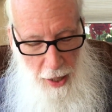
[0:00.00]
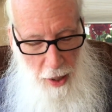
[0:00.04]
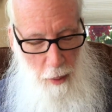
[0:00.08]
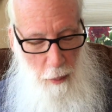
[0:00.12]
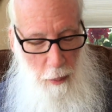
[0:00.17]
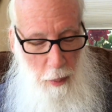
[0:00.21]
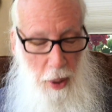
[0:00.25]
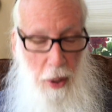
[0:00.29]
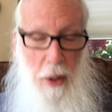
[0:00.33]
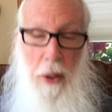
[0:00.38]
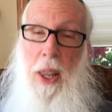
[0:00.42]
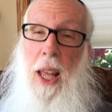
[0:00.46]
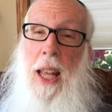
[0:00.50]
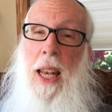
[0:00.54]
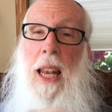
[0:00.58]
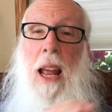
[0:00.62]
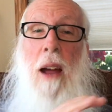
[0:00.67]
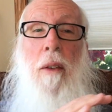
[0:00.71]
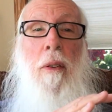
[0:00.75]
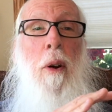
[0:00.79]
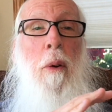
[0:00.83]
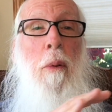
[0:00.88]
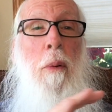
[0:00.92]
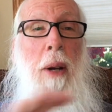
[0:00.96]
Well, they
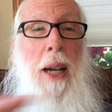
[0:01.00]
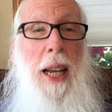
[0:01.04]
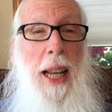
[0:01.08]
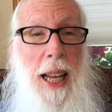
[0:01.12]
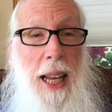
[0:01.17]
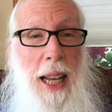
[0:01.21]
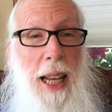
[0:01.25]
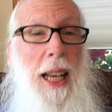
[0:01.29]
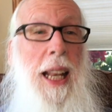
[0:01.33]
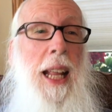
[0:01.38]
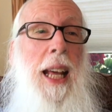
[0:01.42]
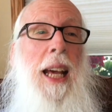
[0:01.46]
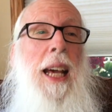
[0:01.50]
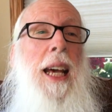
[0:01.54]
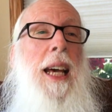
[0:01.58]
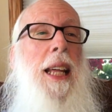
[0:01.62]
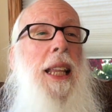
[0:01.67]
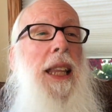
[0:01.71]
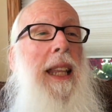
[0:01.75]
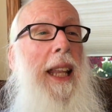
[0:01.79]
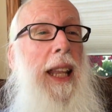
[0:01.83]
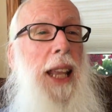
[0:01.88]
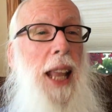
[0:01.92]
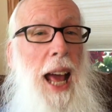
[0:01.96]
never read
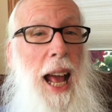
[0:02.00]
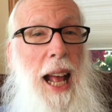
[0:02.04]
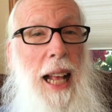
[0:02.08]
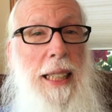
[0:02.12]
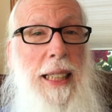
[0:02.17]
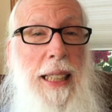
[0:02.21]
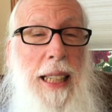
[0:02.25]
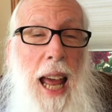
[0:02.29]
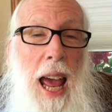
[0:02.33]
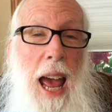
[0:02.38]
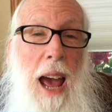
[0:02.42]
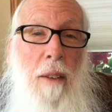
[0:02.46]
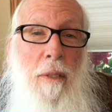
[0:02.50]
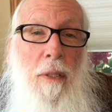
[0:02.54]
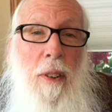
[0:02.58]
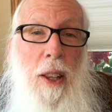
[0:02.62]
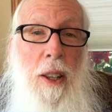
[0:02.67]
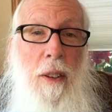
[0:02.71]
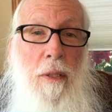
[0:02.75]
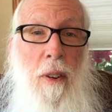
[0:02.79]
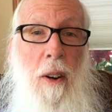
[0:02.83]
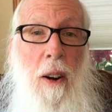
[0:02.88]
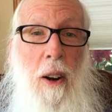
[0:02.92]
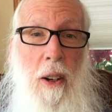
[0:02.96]
the last half of
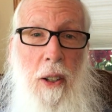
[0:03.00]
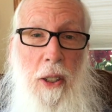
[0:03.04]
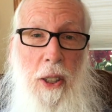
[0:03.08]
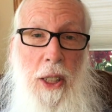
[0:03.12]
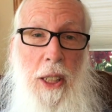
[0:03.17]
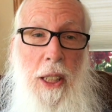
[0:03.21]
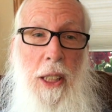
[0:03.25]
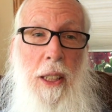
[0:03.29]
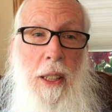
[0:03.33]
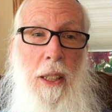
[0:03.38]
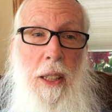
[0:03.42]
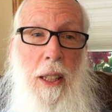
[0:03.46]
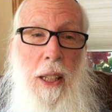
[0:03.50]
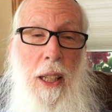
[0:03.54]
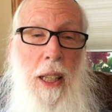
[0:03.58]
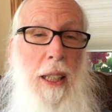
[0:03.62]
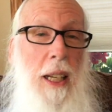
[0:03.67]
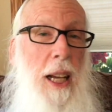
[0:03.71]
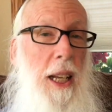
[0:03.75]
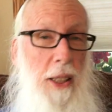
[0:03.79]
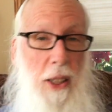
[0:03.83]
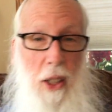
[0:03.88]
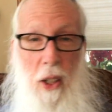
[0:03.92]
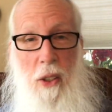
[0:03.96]
the verse
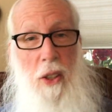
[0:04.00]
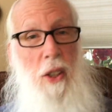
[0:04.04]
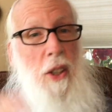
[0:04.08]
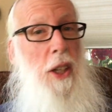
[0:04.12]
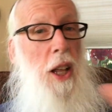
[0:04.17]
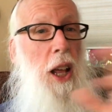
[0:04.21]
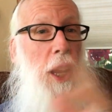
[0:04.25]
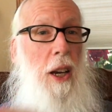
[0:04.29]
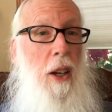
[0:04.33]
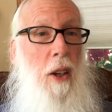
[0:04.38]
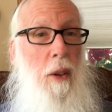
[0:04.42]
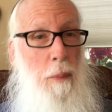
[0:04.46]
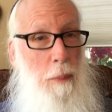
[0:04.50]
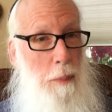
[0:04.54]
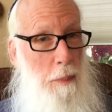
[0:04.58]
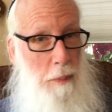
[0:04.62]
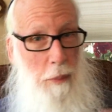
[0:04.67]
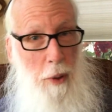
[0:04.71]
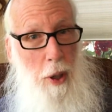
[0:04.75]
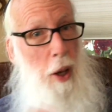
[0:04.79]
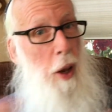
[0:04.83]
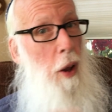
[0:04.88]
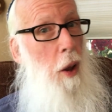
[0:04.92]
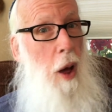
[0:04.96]
because there's another
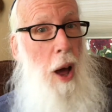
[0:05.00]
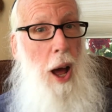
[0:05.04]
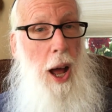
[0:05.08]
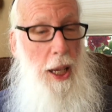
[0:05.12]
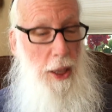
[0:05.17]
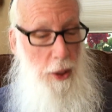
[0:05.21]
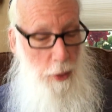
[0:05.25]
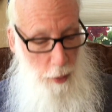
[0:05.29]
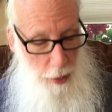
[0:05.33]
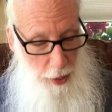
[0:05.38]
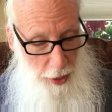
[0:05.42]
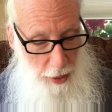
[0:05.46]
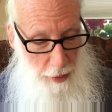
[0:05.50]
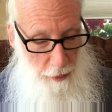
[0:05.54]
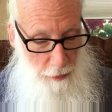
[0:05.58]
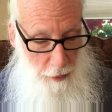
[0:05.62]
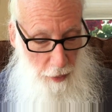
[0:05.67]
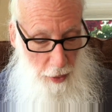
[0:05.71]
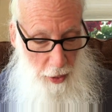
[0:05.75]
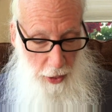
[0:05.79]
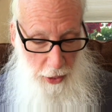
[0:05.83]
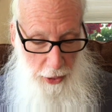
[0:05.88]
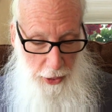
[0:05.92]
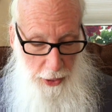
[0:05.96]
clause within the
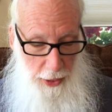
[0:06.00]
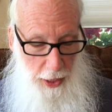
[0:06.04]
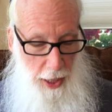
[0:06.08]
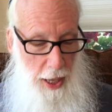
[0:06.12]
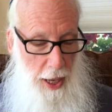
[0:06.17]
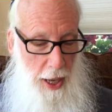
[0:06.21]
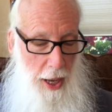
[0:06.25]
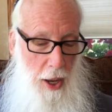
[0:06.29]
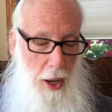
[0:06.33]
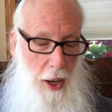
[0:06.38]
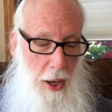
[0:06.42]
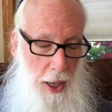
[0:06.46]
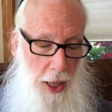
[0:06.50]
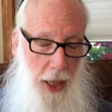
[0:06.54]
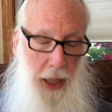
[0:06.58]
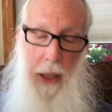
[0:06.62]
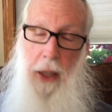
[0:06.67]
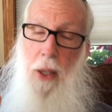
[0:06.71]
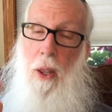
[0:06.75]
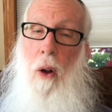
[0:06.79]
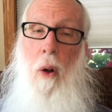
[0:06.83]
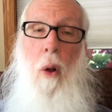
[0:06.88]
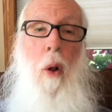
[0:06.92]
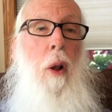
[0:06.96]
verse.
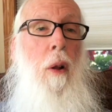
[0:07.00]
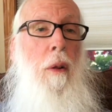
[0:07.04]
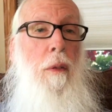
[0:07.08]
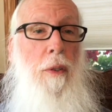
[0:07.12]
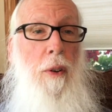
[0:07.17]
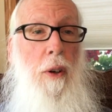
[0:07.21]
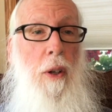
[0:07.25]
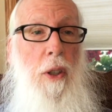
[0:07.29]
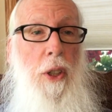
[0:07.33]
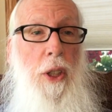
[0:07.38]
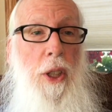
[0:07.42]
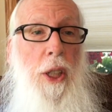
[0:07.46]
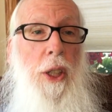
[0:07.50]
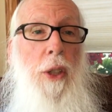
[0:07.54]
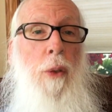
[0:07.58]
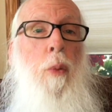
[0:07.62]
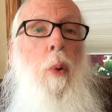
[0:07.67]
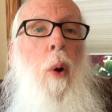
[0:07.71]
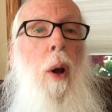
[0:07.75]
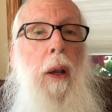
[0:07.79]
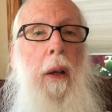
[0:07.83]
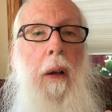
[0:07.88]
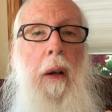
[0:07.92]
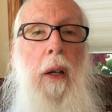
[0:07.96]
The whole verse is
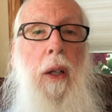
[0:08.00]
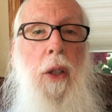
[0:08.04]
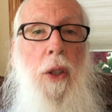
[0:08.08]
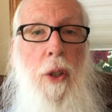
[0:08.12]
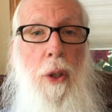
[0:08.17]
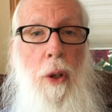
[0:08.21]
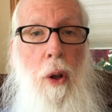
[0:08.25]
where there is